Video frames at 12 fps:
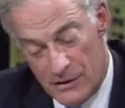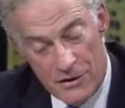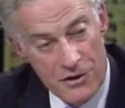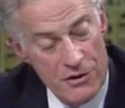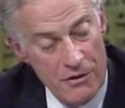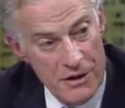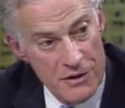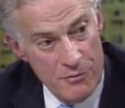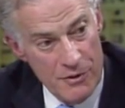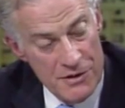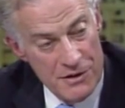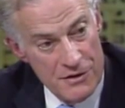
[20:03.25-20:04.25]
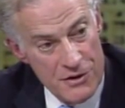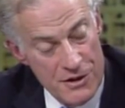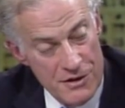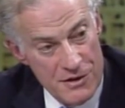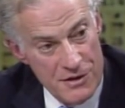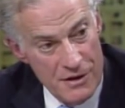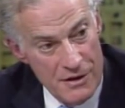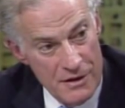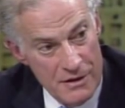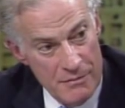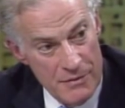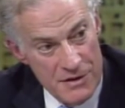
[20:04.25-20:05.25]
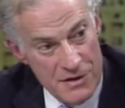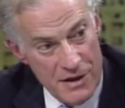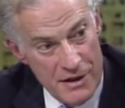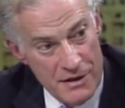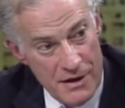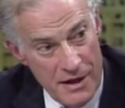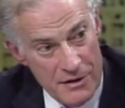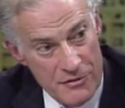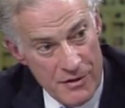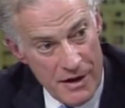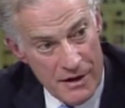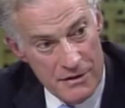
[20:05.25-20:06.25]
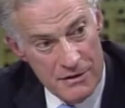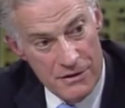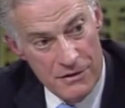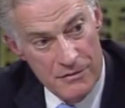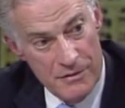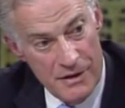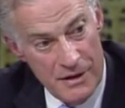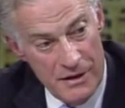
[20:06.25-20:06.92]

the charge was that she steered a, a state contract to